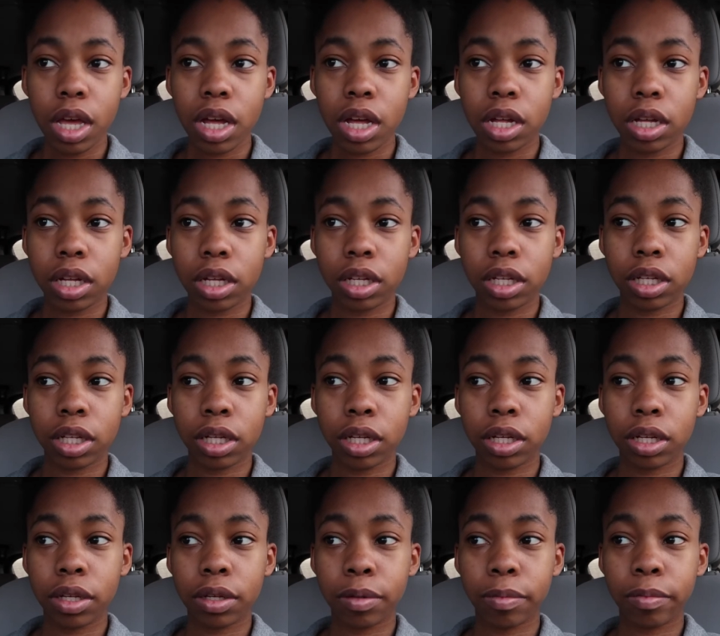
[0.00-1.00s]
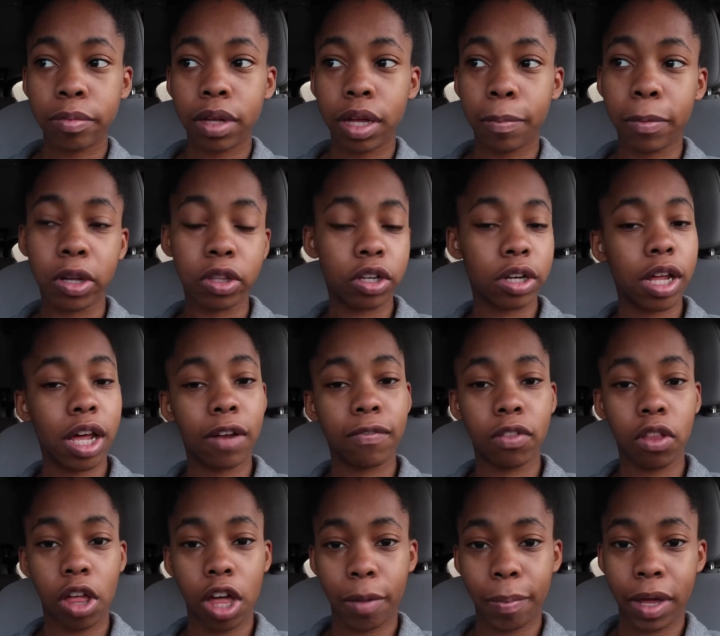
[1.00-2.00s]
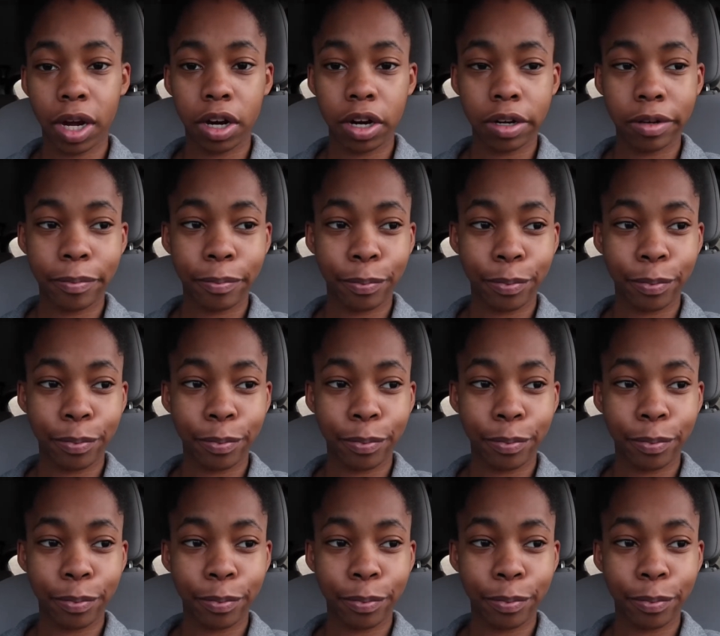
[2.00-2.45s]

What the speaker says: I'm gonna learn how to vlog better.